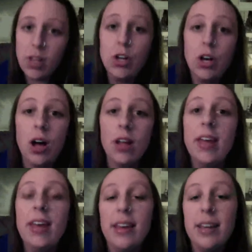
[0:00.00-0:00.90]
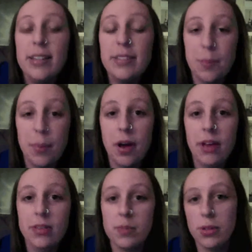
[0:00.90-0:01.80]
called It's
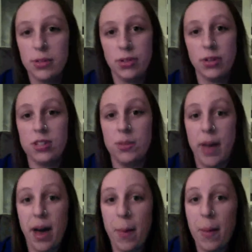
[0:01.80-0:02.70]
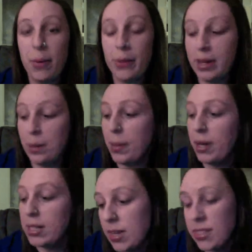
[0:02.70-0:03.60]
Impossible to Learn to Plow by Reading
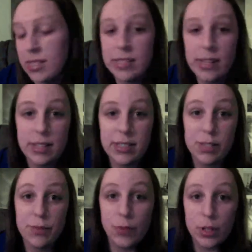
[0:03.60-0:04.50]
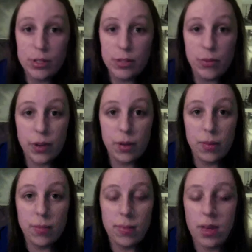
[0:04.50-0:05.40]
Books. As I said, it's his first
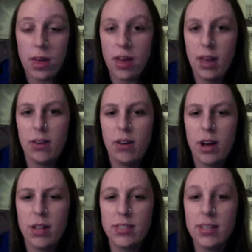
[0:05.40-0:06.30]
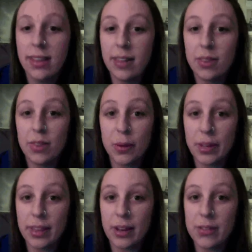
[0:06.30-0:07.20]
film. It costs, I think,
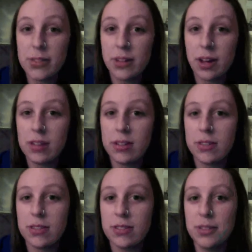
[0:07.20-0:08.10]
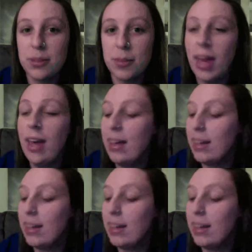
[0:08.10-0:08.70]
$3,000 to make,